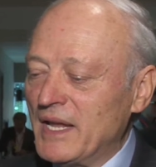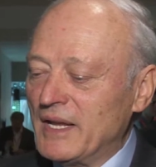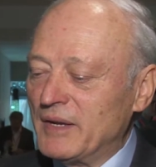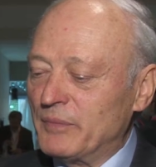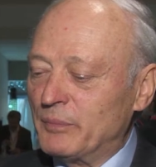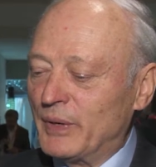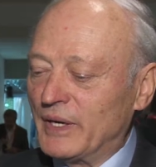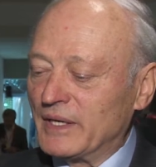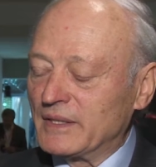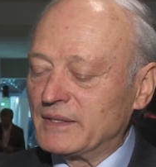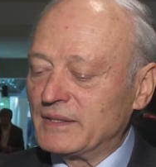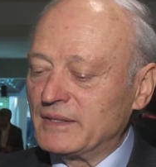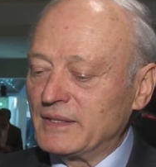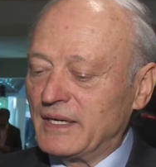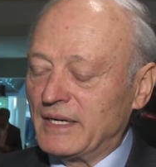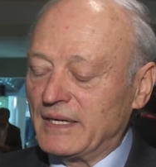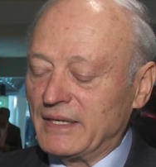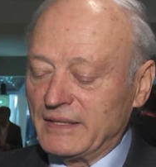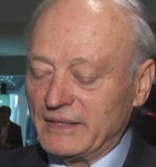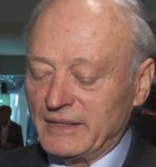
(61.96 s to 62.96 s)
But
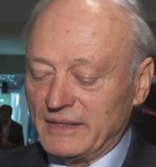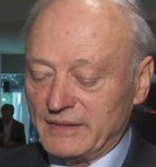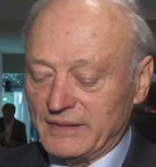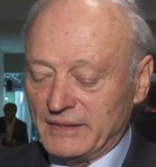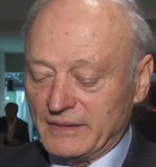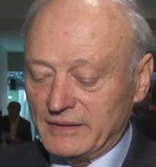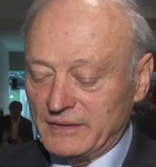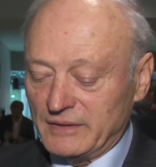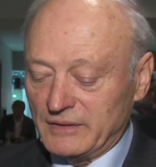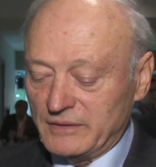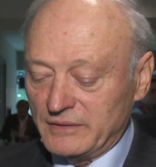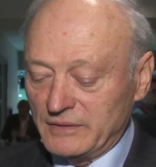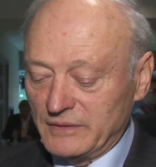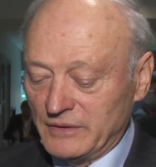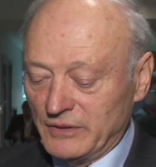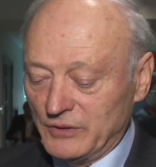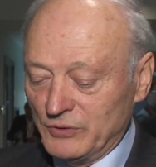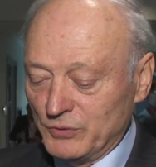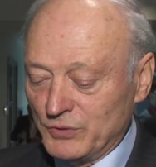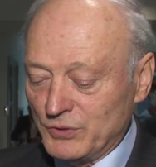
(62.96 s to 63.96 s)
I
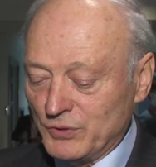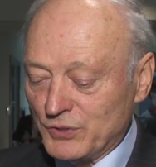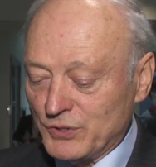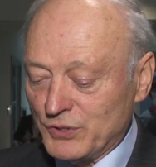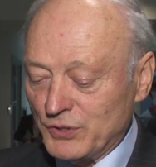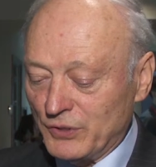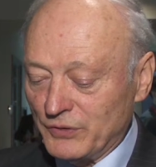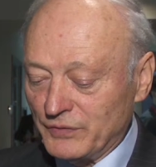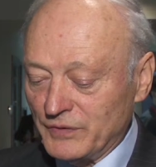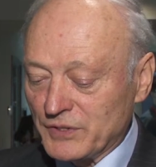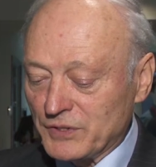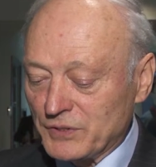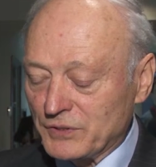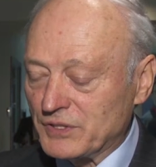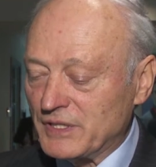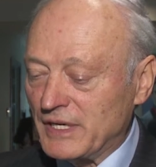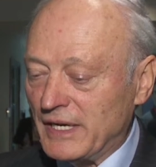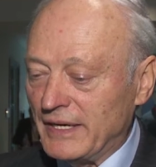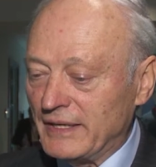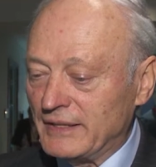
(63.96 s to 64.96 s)
used to serve the
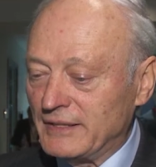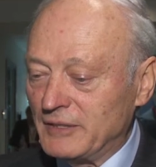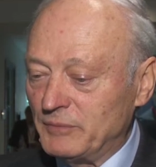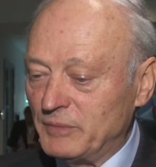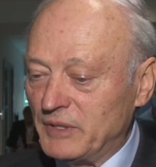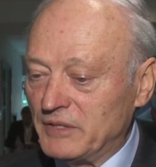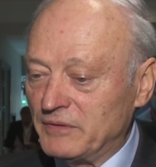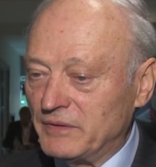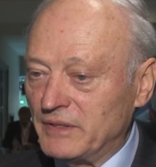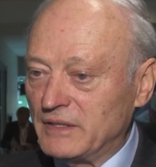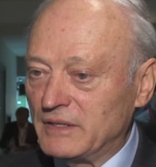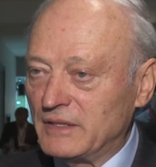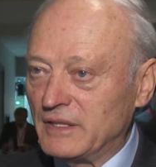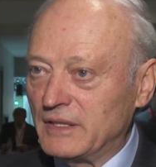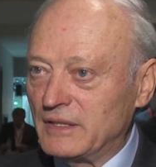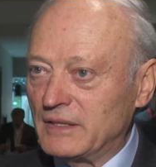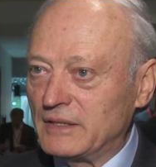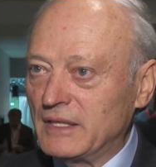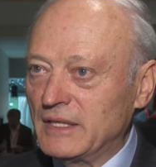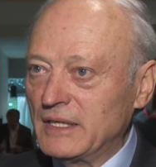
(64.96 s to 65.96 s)
society
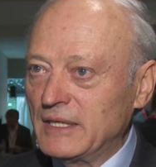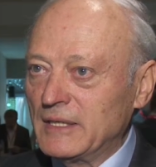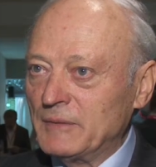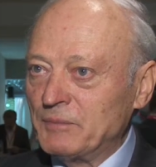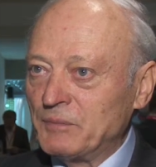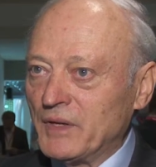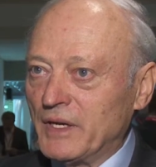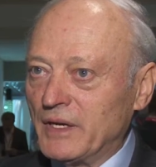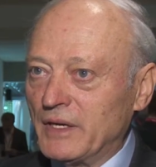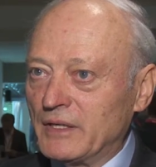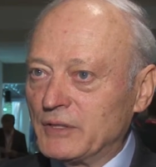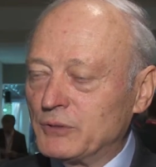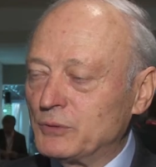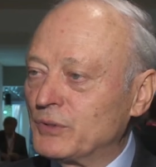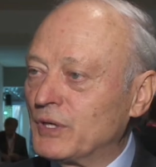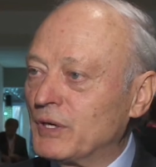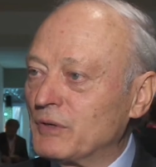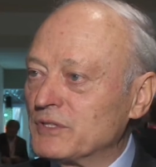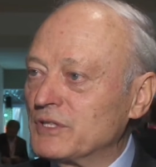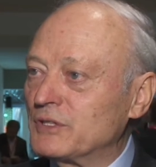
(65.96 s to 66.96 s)
between
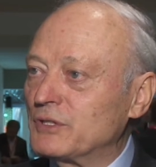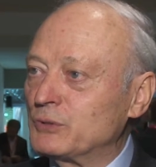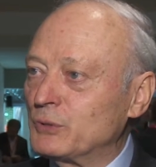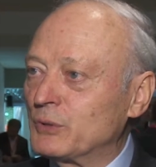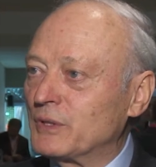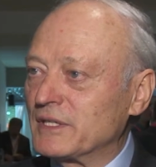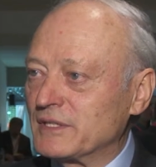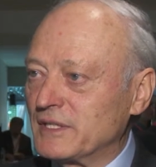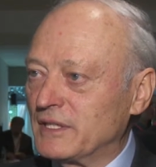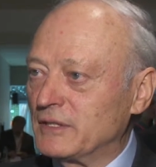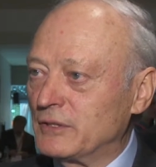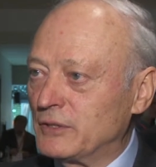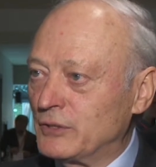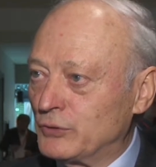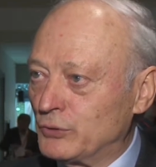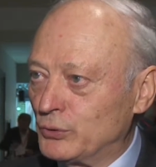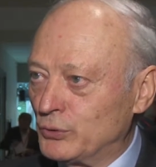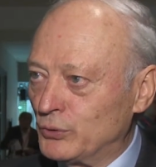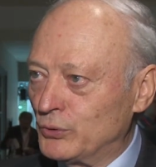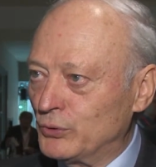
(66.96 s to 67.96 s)
2000 and
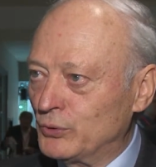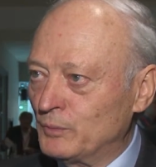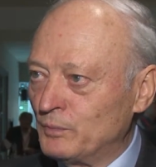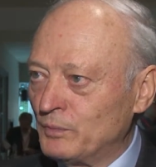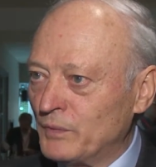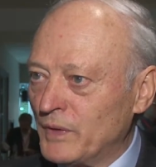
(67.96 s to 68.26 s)
2002,